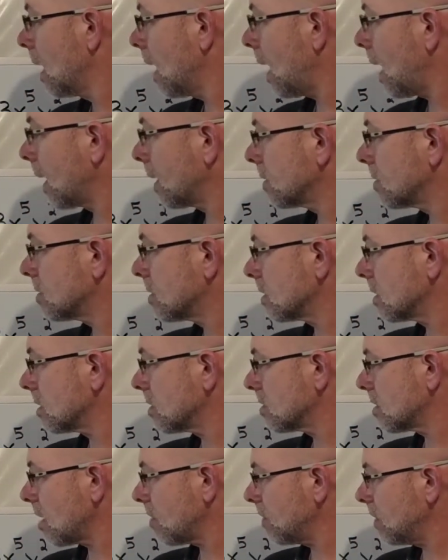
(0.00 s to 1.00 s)
X to the
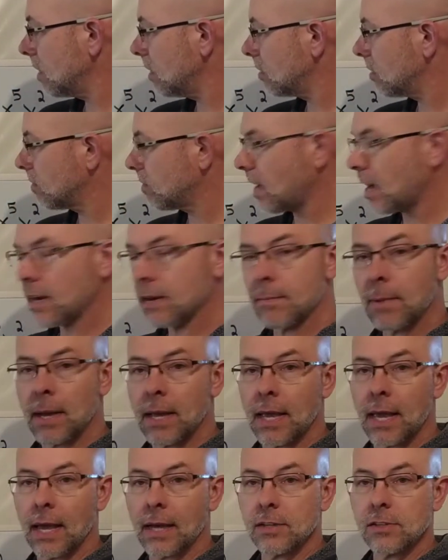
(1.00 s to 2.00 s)
7th divided by
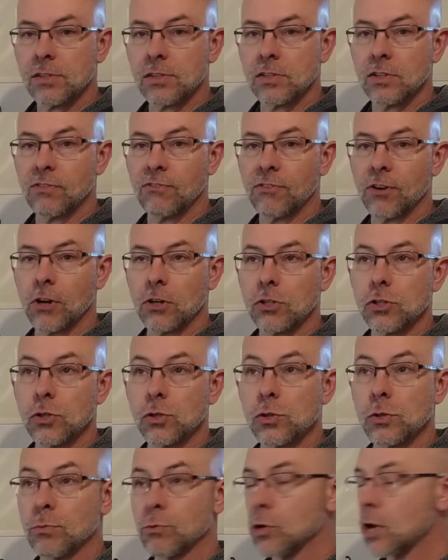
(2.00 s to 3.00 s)
x to the first. You
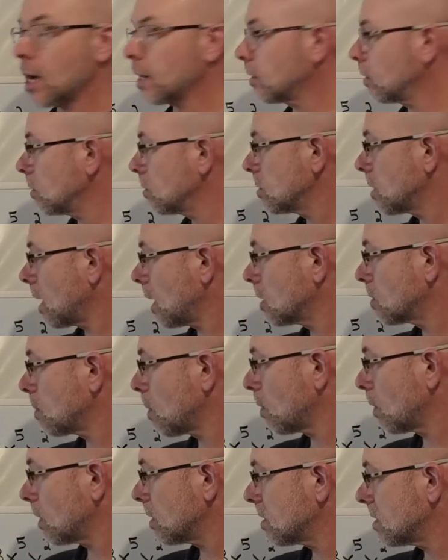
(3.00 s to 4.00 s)
subtract those
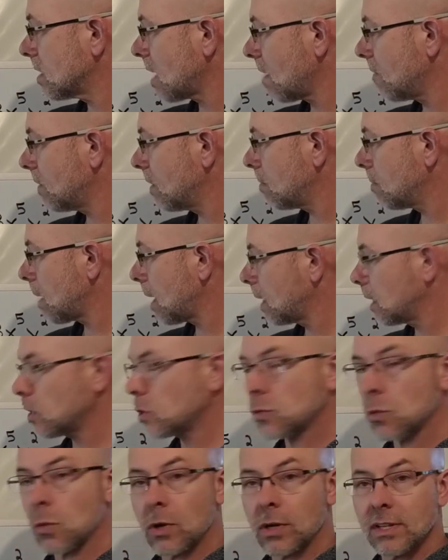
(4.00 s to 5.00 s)
exponents. 7
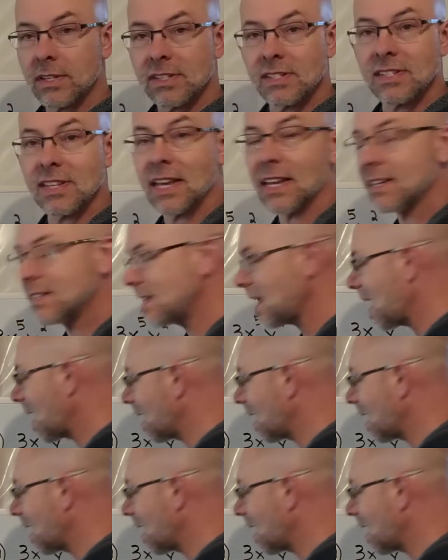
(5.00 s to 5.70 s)
minus 1 is 6,